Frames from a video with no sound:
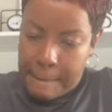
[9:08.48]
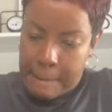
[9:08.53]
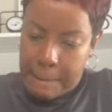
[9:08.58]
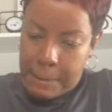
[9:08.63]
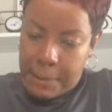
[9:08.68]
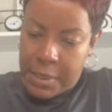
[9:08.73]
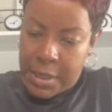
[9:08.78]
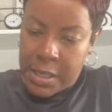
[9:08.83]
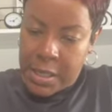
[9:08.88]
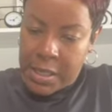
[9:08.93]

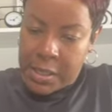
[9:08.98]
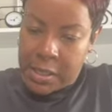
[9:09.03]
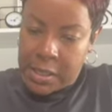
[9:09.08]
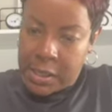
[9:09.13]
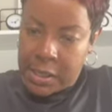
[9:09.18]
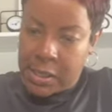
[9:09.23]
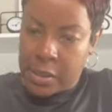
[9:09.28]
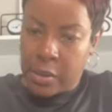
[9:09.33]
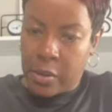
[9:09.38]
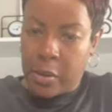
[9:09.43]

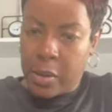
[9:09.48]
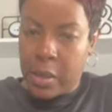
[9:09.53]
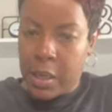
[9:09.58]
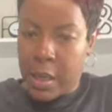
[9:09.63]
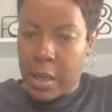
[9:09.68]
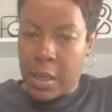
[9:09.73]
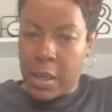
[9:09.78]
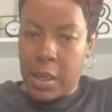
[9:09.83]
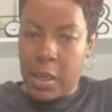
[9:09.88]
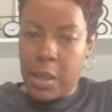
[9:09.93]
pieces are
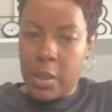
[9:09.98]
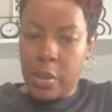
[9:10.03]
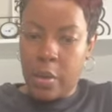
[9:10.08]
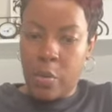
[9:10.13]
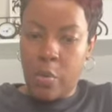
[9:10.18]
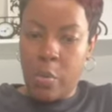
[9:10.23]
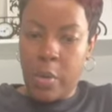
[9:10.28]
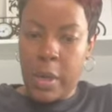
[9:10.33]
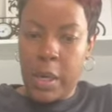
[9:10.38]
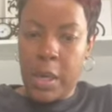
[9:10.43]
not in
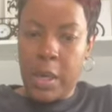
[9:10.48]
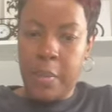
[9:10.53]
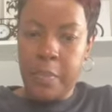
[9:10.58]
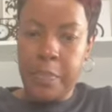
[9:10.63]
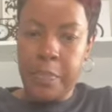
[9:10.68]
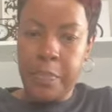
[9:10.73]
the way.